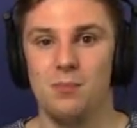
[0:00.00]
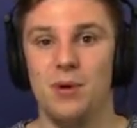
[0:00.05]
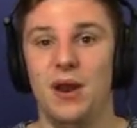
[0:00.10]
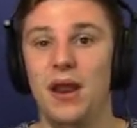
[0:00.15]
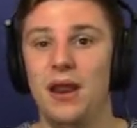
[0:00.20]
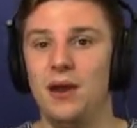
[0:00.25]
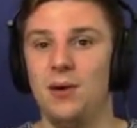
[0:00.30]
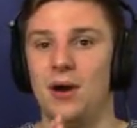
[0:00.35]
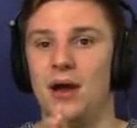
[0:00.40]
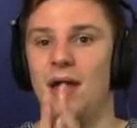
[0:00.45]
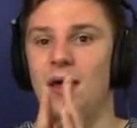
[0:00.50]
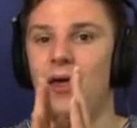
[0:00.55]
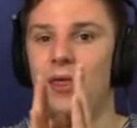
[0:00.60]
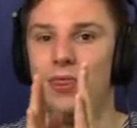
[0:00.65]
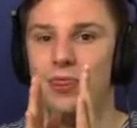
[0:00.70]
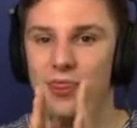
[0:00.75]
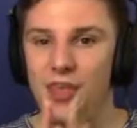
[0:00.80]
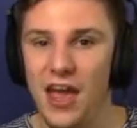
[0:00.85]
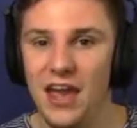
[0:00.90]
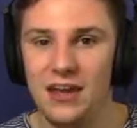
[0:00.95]
But anyway,
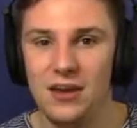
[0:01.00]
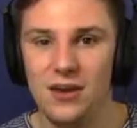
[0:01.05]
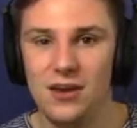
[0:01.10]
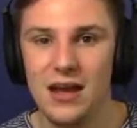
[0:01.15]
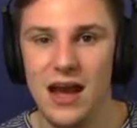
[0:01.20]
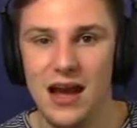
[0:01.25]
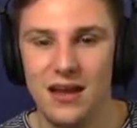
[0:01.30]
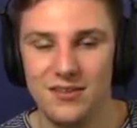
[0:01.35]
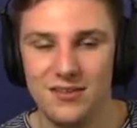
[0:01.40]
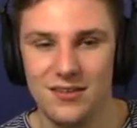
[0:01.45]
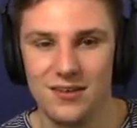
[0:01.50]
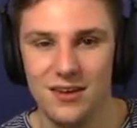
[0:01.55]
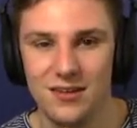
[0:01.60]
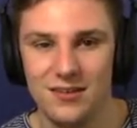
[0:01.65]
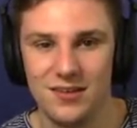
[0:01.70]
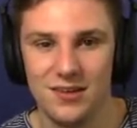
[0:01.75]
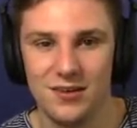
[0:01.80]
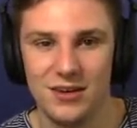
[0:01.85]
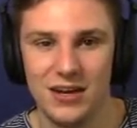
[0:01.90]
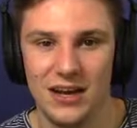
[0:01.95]
thank you guys, and
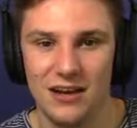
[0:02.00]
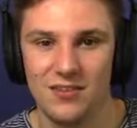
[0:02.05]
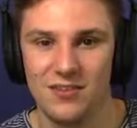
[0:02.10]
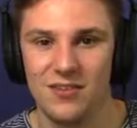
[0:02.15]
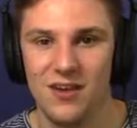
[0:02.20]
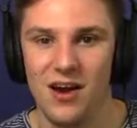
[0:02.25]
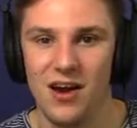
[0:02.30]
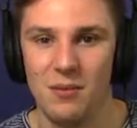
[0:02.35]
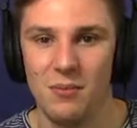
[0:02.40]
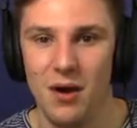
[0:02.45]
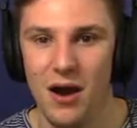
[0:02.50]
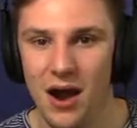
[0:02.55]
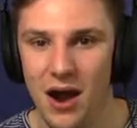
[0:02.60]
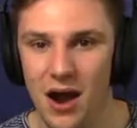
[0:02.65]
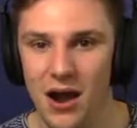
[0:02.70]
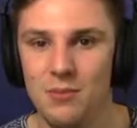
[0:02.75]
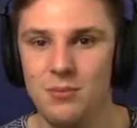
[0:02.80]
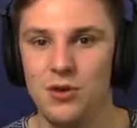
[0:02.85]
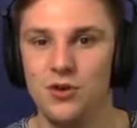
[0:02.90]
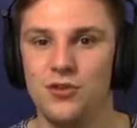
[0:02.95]
until next time,
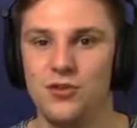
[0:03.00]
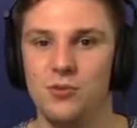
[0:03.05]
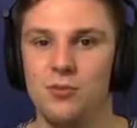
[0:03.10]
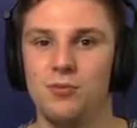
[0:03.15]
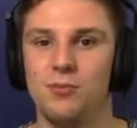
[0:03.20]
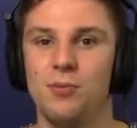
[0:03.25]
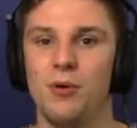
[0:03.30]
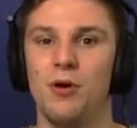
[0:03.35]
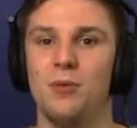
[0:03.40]
I'm YouTube's